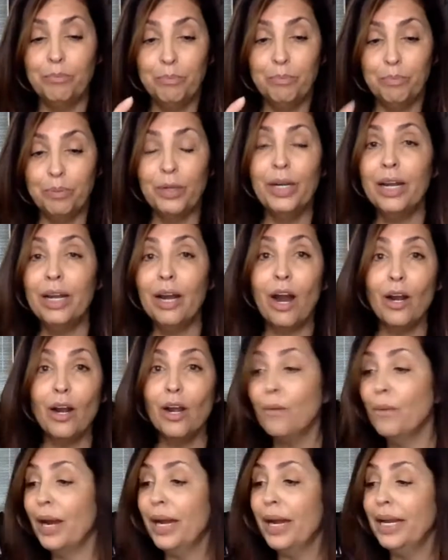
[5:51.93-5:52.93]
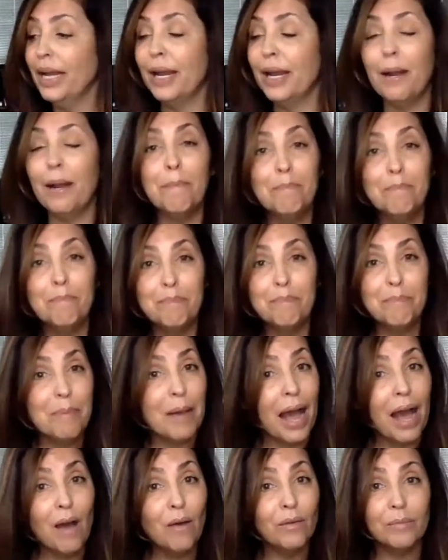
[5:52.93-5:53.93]
pretty hard already in
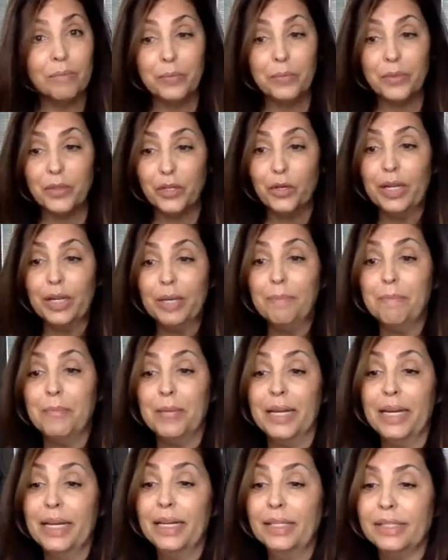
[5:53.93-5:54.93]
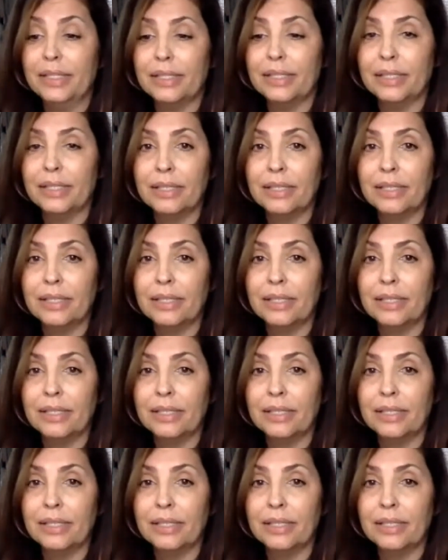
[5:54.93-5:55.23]
about 30 minutes.